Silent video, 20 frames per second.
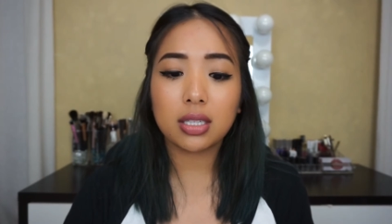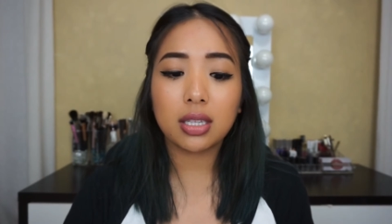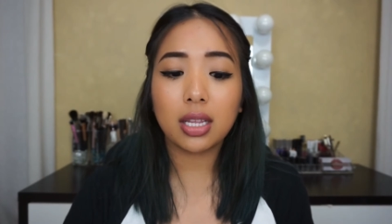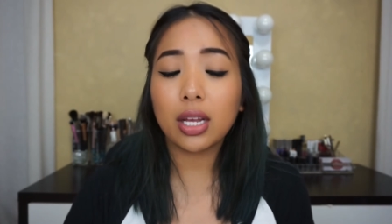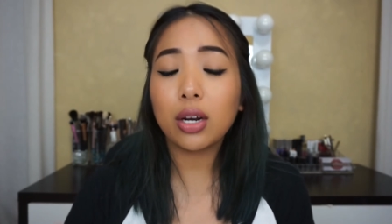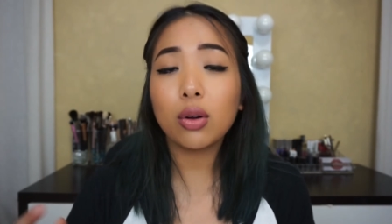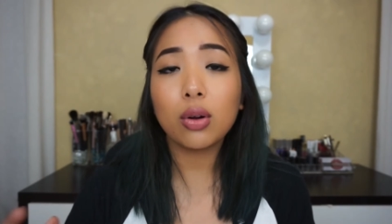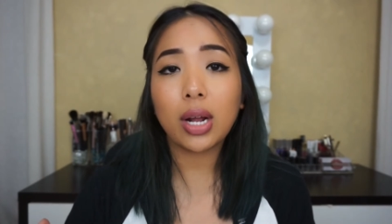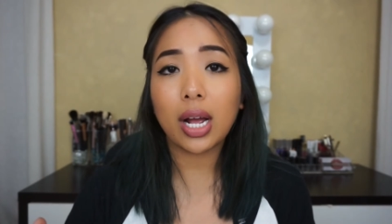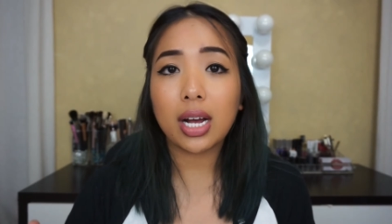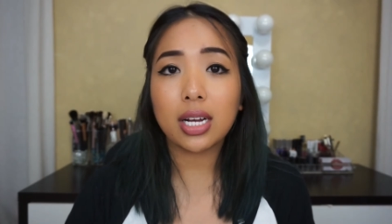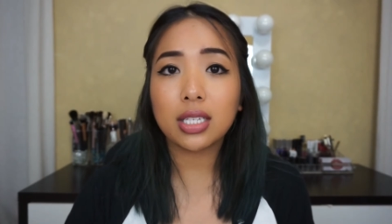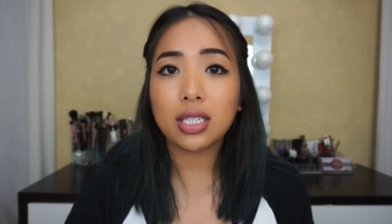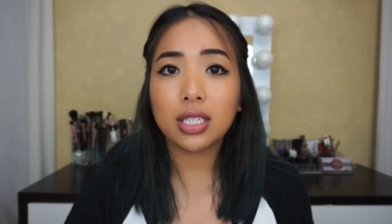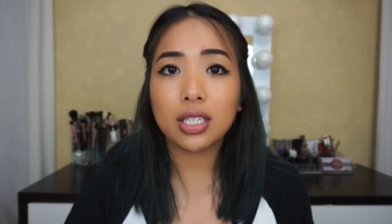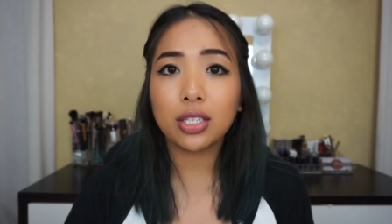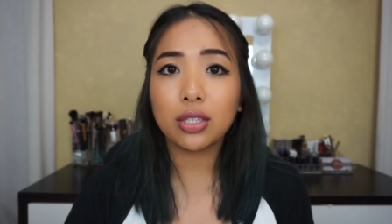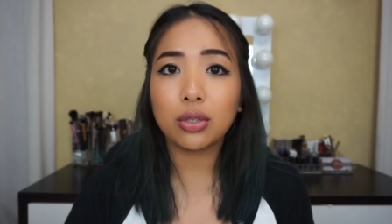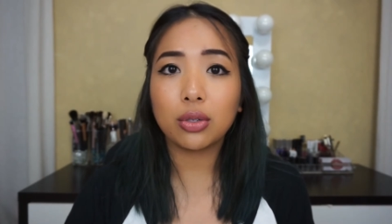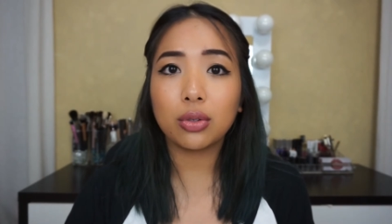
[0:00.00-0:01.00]
They don't
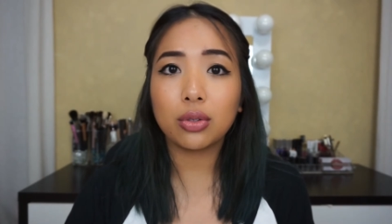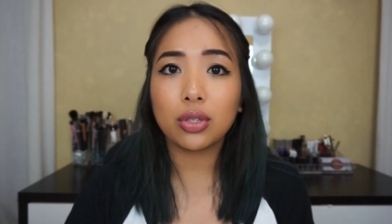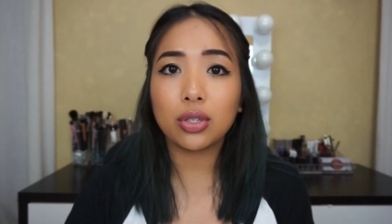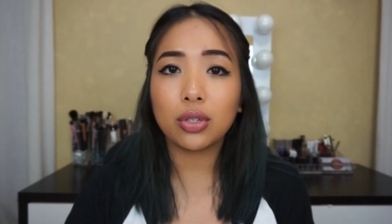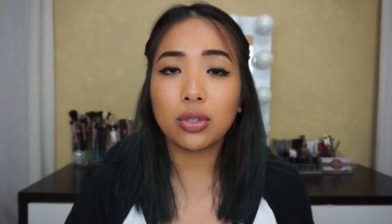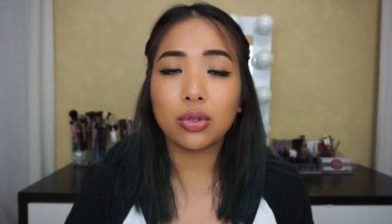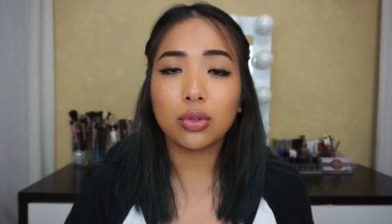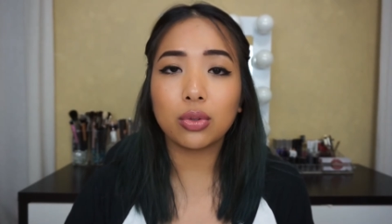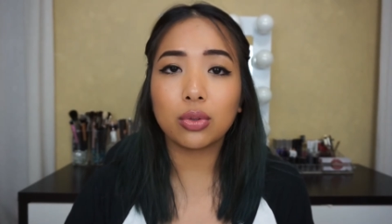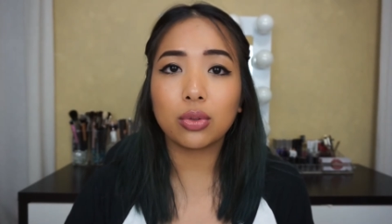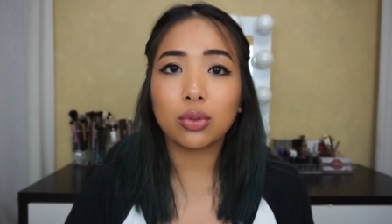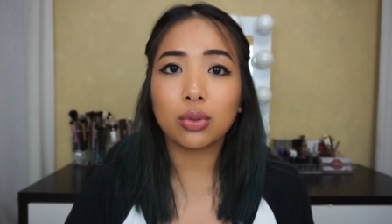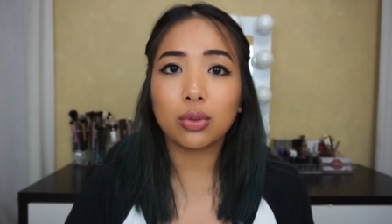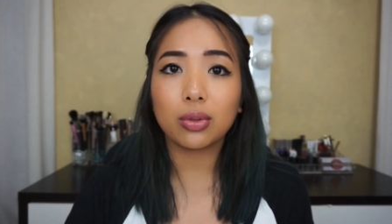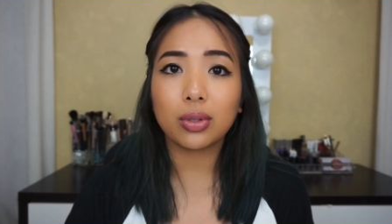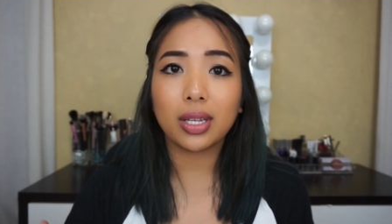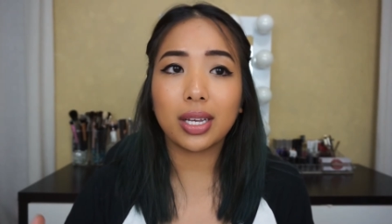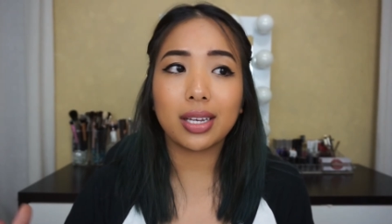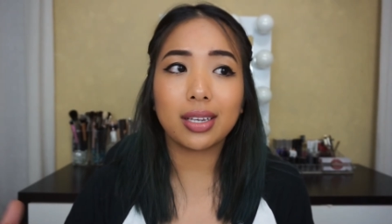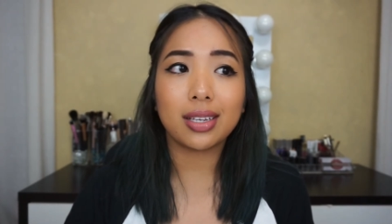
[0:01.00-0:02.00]
ask you to
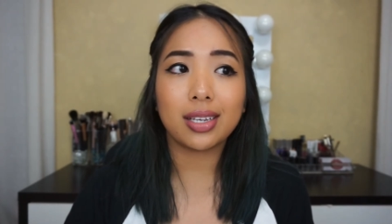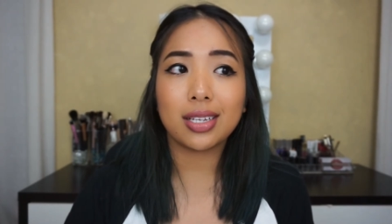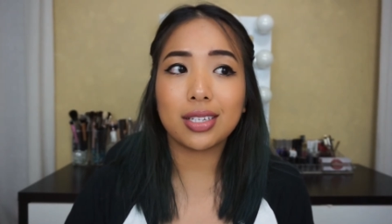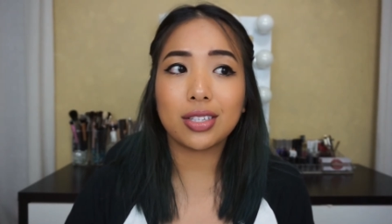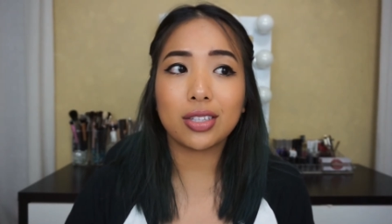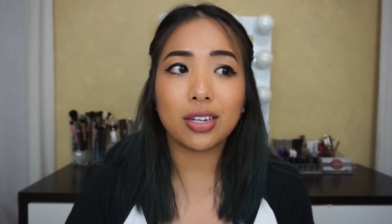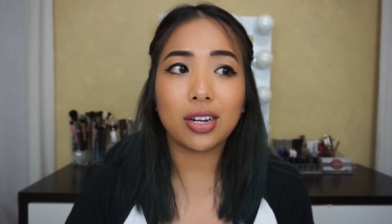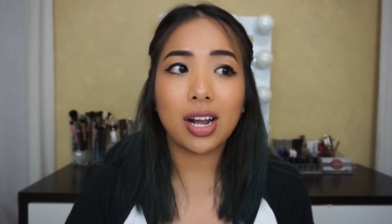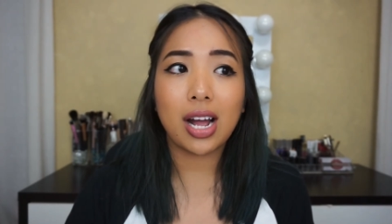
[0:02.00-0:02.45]
like kiss their